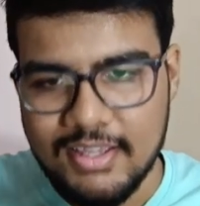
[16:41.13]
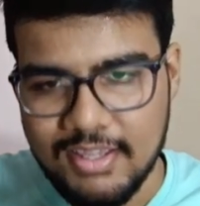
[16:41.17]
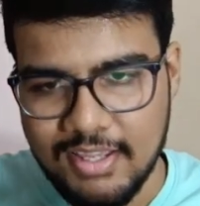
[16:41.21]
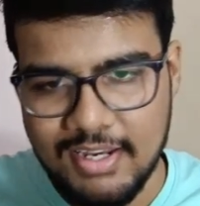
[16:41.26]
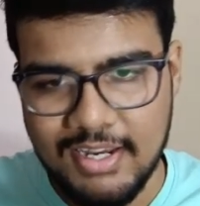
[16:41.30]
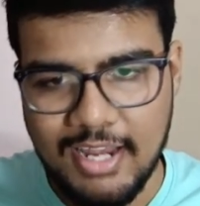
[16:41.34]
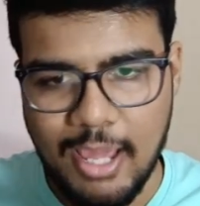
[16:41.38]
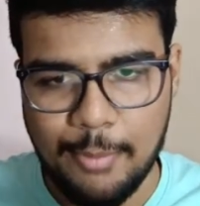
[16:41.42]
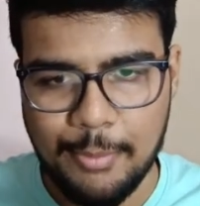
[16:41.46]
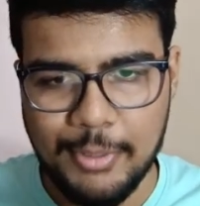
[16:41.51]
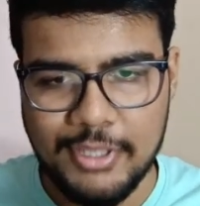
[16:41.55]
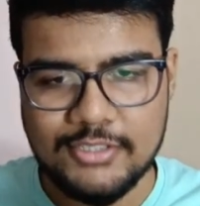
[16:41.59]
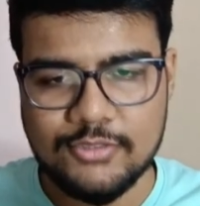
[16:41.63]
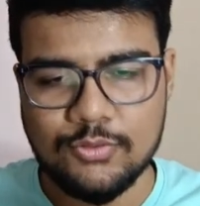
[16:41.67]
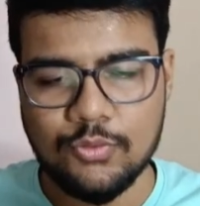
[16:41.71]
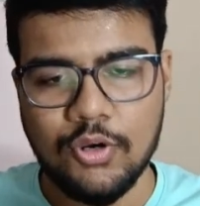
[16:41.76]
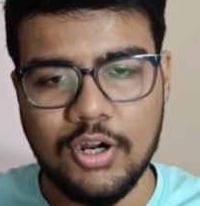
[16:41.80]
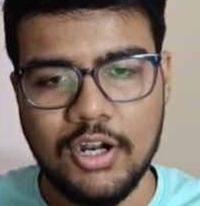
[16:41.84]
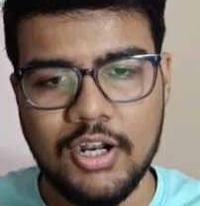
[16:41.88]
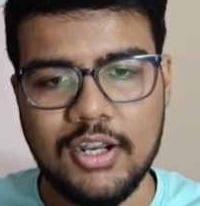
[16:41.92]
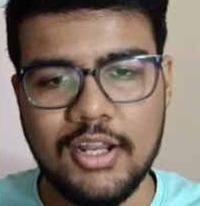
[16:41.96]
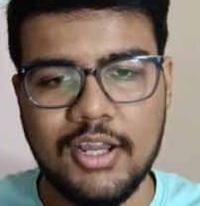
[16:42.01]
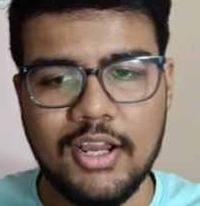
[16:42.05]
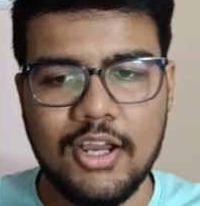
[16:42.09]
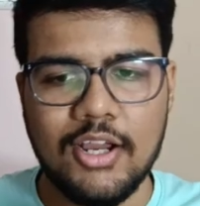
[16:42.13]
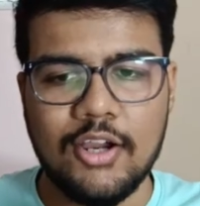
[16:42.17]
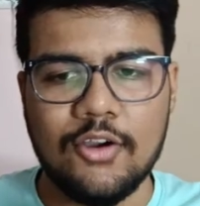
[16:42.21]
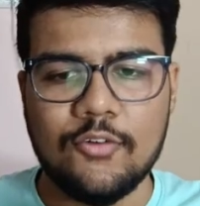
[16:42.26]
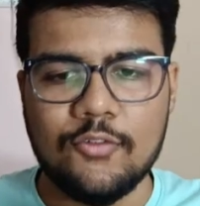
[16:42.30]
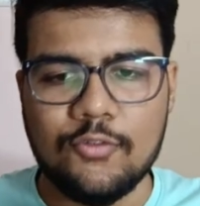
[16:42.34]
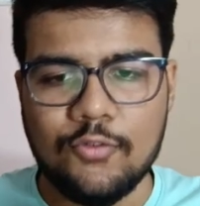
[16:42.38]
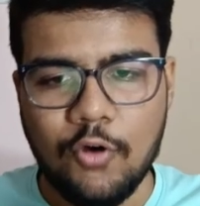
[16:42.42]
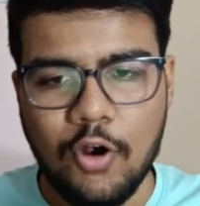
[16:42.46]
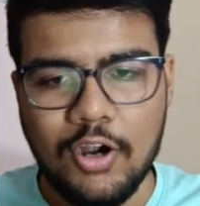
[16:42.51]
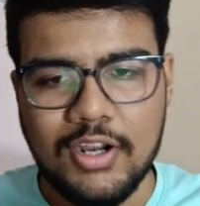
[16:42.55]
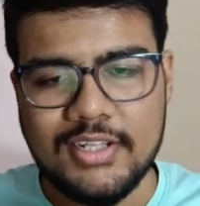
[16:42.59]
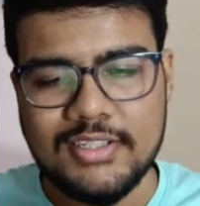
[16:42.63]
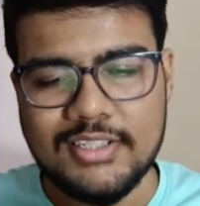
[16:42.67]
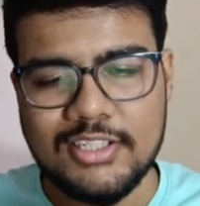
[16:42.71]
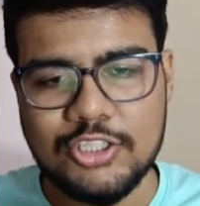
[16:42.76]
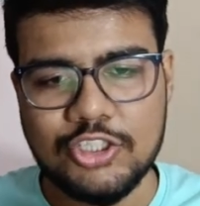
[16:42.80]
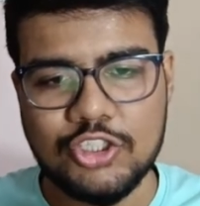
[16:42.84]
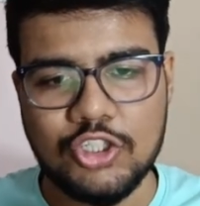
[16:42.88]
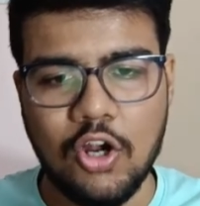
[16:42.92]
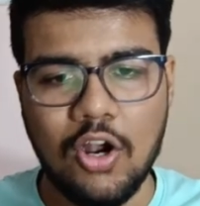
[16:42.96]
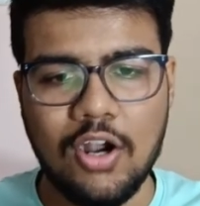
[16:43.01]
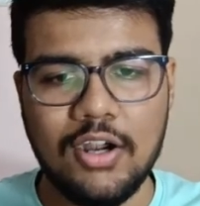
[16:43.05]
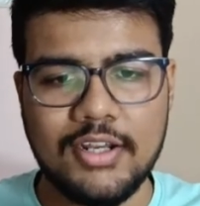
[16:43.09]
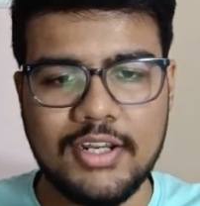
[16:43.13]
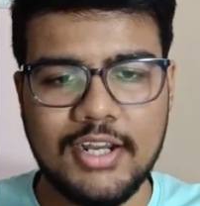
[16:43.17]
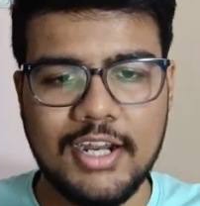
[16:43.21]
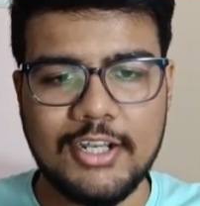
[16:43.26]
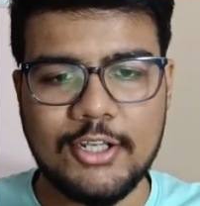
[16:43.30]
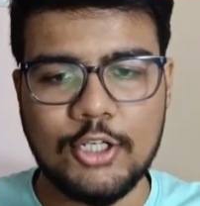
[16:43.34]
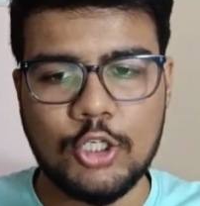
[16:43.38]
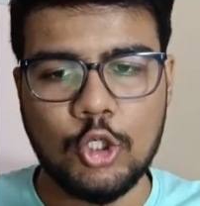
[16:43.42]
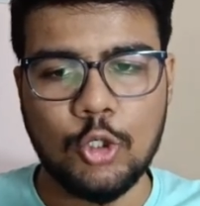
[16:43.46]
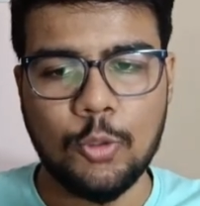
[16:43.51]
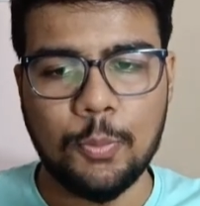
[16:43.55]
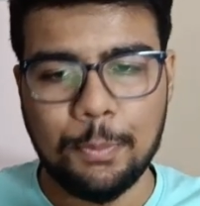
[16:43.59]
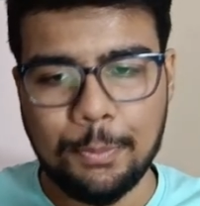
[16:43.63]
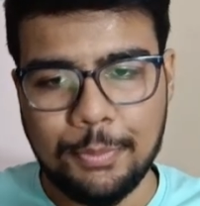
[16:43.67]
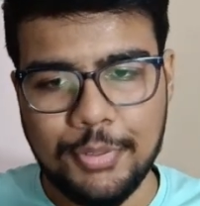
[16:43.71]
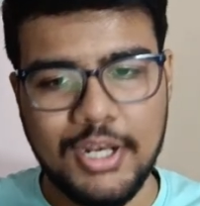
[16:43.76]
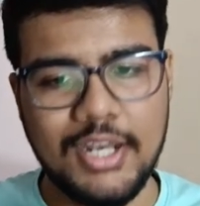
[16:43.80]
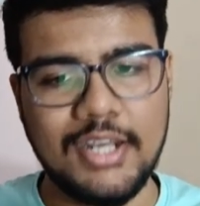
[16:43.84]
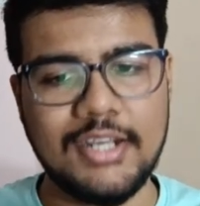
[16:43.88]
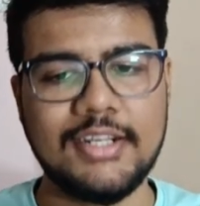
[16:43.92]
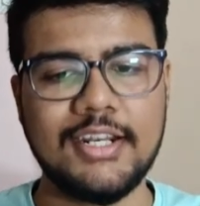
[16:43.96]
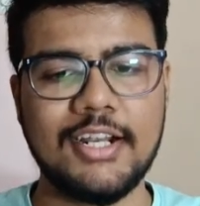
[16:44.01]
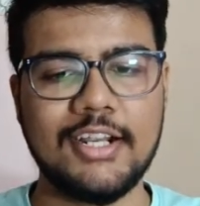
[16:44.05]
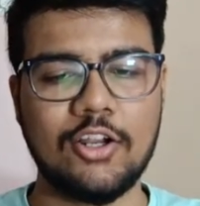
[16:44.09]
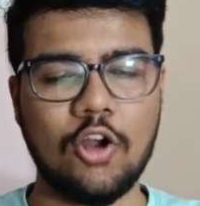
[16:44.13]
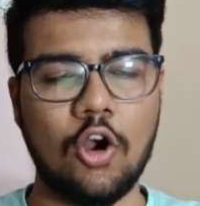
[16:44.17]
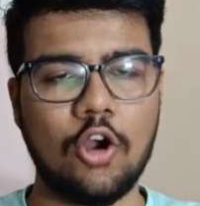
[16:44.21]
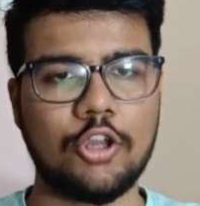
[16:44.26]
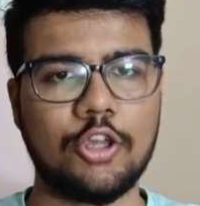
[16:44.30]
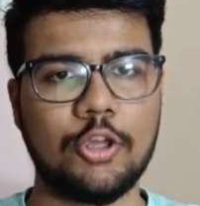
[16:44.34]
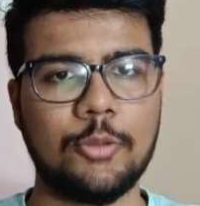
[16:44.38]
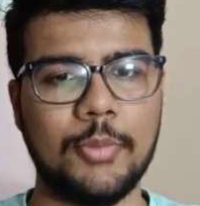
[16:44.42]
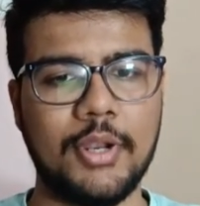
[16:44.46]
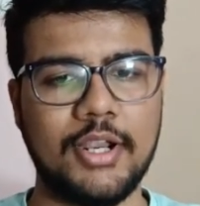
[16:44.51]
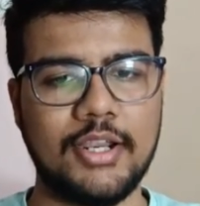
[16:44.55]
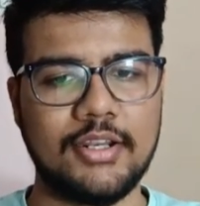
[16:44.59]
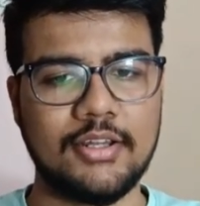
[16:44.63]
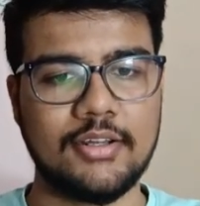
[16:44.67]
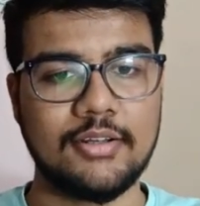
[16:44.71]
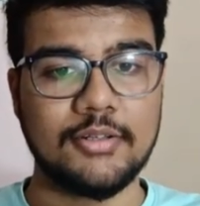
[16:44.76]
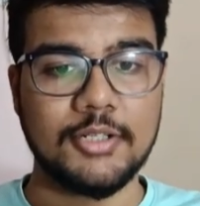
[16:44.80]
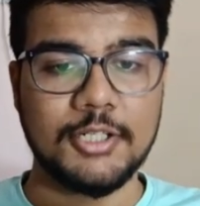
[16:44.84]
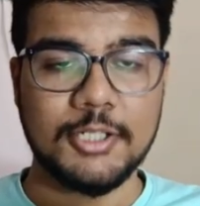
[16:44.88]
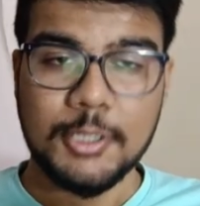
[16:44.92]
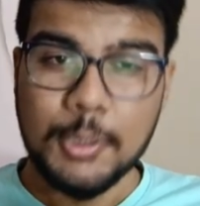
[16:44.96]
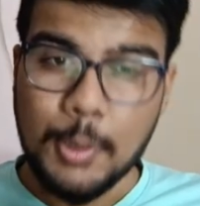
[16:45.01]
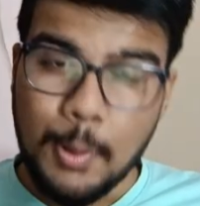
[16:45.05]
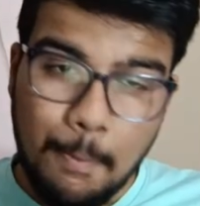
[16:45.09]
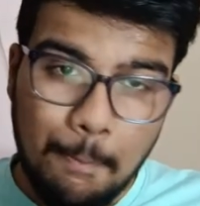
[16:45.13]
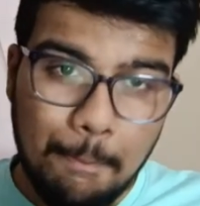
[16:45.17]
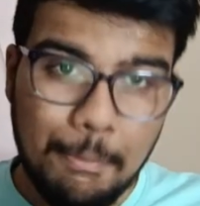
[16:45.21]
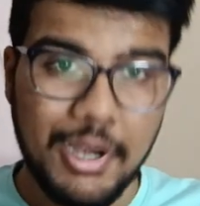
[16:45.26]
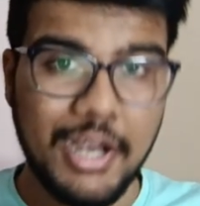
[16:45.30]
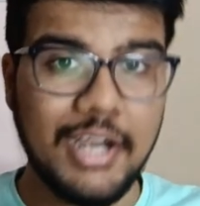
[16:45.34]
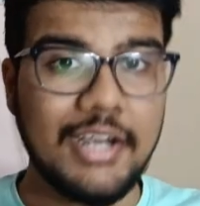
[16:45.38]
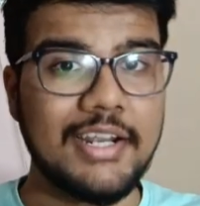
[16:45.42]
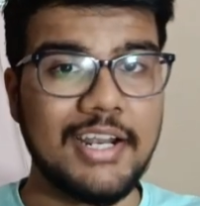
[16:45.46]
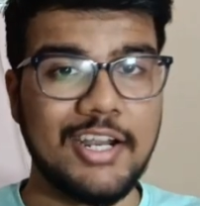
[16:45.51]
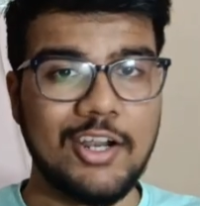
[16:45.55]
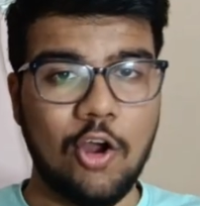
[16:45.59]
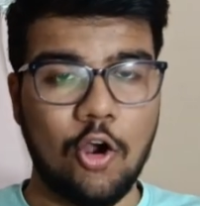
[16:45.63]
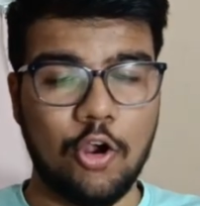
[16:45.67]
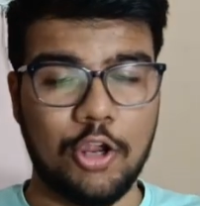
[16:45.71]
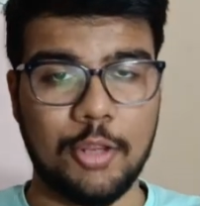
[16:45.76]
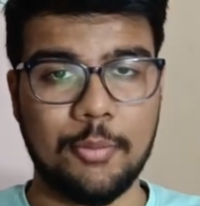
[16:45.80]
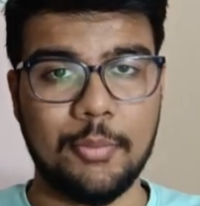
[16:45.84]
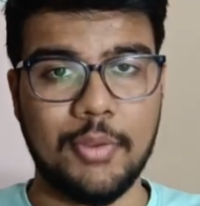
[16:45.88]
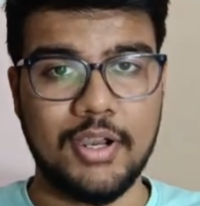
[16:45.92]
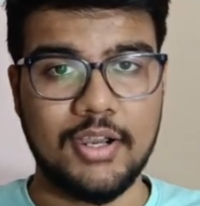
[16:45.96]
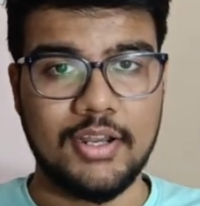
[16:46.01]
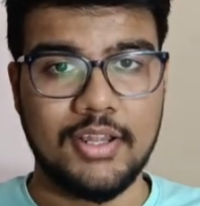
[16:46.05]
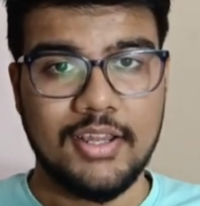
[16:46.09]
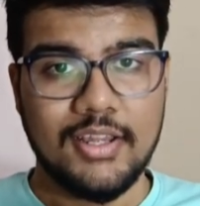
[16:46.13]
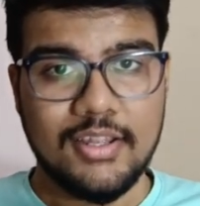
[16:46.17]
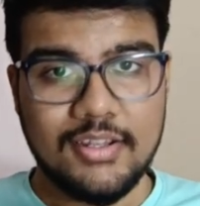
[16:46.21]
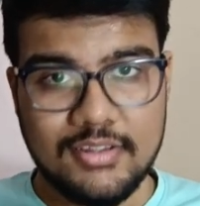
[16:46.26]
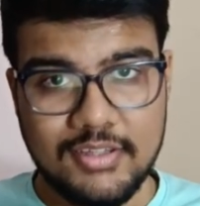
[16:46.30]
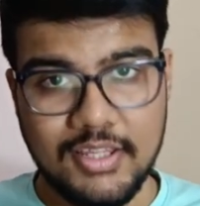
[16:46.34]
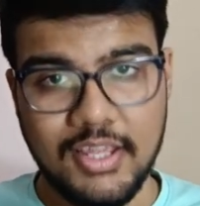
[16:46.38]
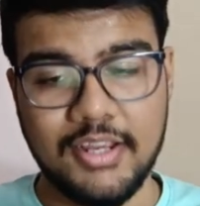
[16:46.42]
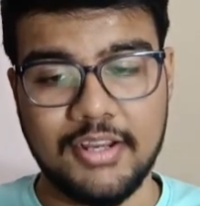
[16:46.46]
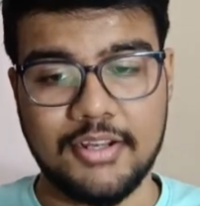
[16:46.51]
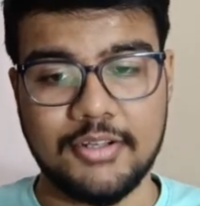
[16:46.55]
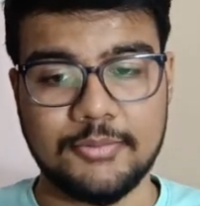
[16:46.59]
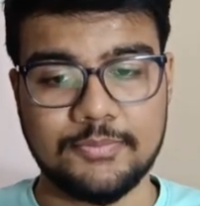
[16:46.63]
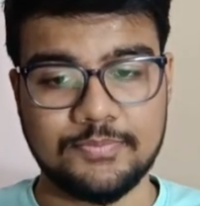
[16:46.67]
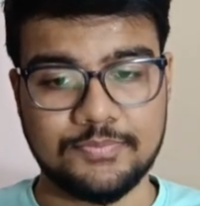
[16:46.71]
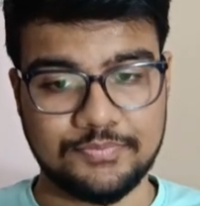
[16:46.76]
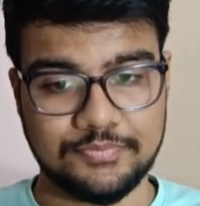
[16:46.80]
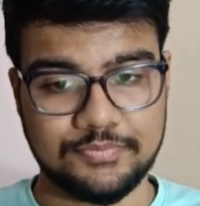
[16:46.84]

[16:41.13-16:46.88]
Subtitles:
In MS Word, what is a shortcut to print a document? Print a document. Think.